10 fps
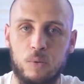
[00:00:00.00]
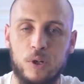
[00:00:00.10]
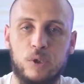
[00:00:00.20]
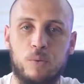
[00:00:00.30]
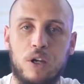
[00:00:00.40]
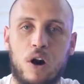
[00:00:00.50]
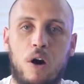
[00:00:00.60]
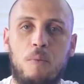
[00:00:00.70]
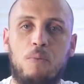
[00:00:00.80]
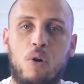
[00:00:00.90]
which we
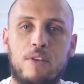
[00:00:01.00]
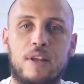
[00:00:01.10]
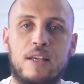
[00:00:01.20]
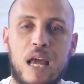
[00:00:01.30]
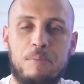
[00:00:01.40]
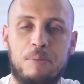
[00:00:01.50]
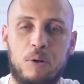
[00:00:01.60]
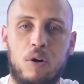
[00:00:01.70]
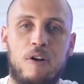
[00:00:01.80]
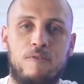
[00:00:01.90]
are more than
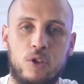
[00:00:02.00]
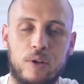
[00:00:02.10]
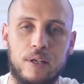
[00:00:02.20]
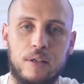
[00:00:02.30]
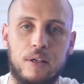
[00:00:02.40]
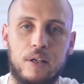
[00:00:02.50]
capable of doing.